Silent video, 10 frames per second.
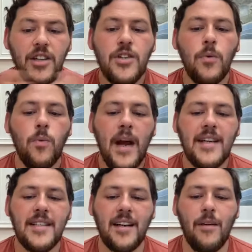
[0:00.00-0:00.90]
So where
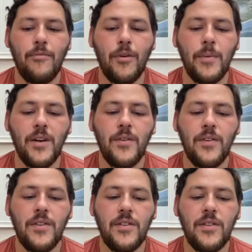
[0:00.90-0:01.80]
does it come from? You know,
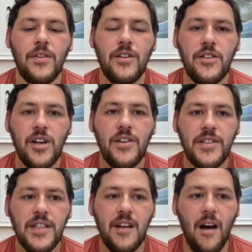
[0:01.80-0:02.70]
the
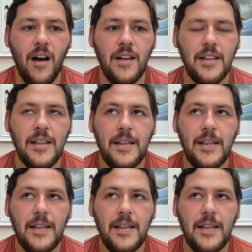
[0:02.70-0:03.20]
chances are